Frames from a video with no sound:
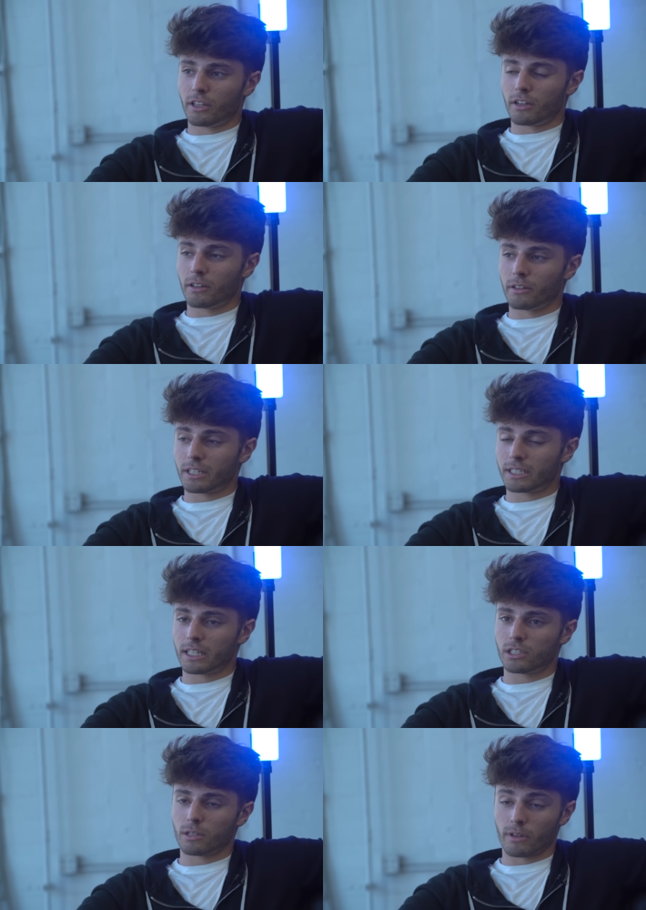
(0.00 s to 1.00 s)
the the
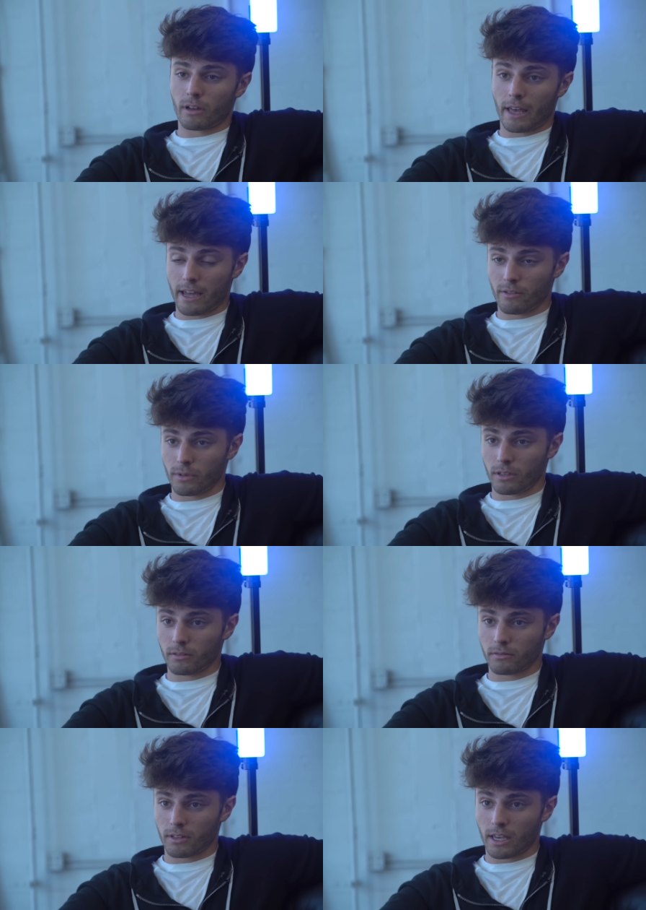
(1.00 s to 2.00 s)
system ahead of
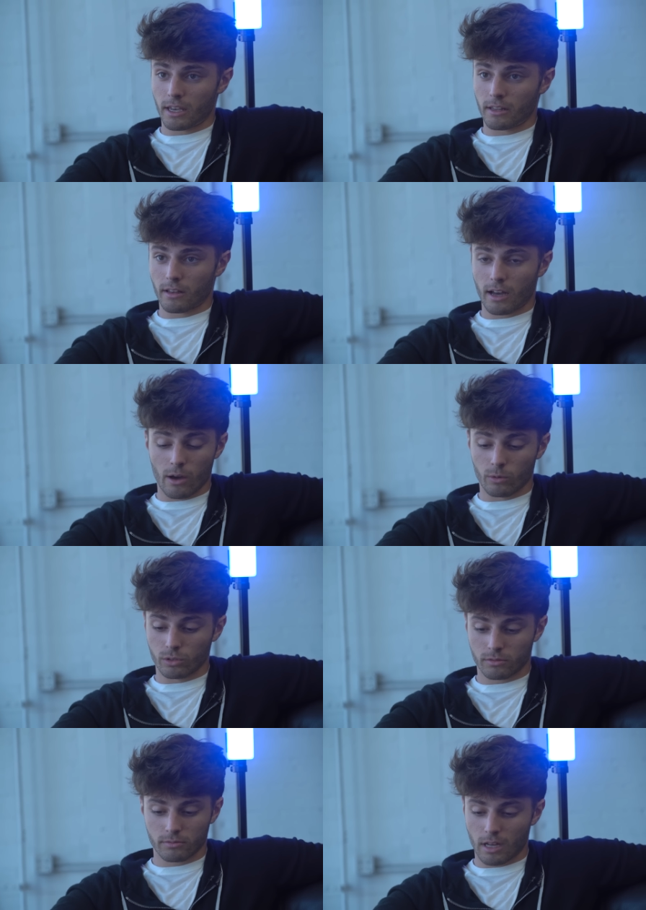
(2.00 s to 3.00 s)
me and i
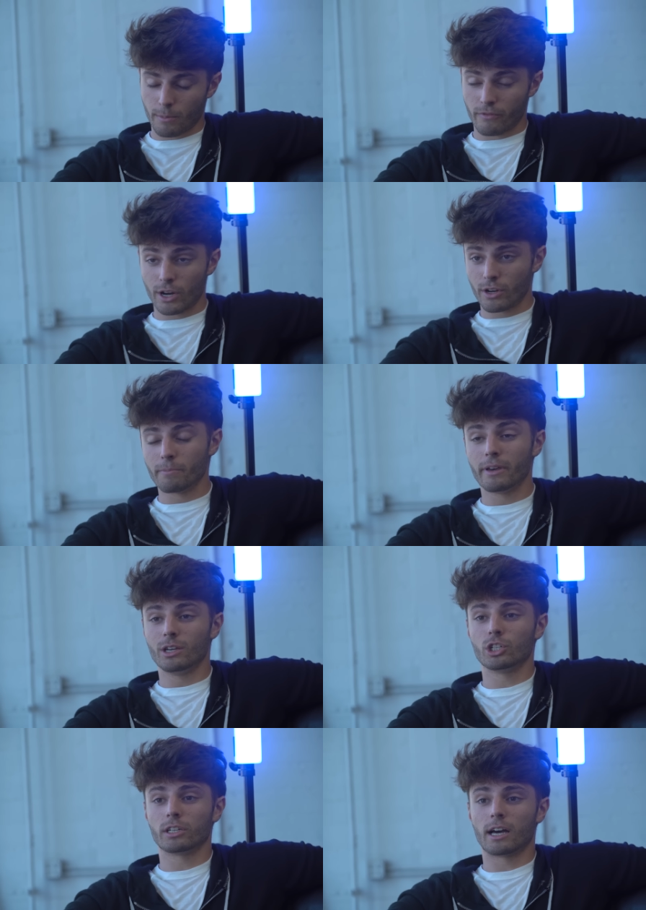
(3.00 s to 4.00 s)
was i'm a very
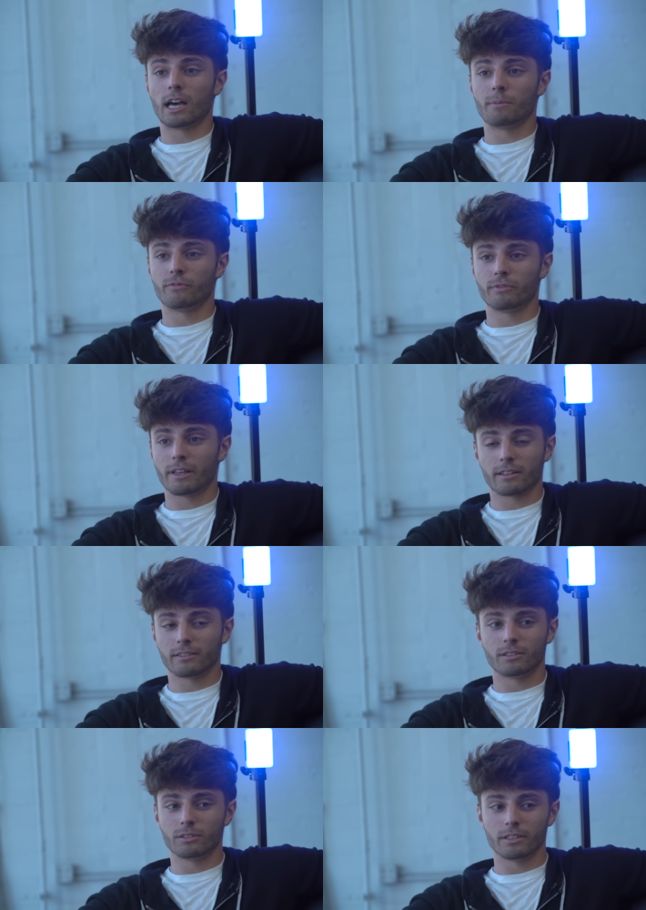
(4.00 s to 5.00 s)
impatient guy i'm like
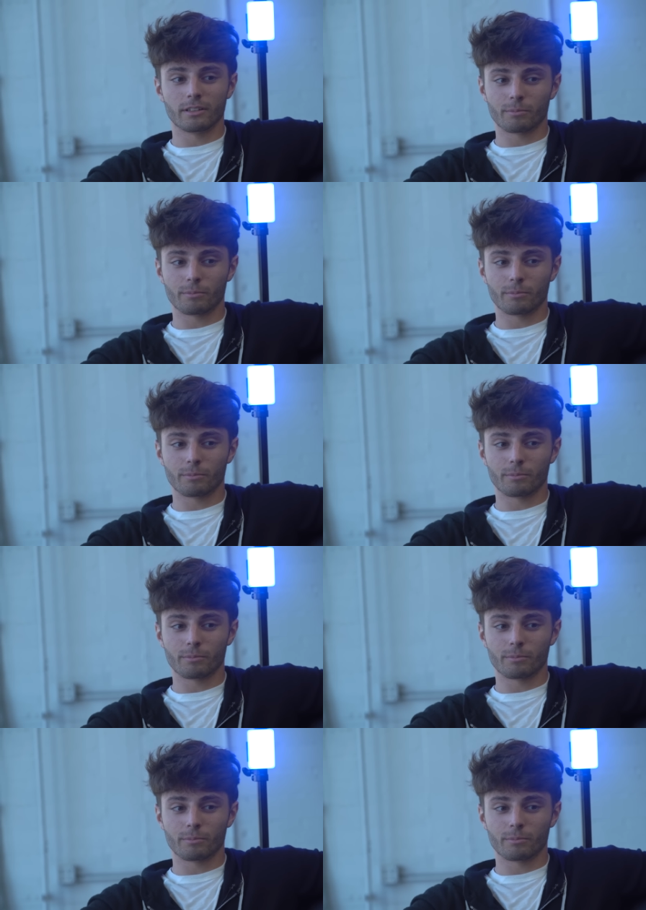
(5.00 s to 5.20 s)
literally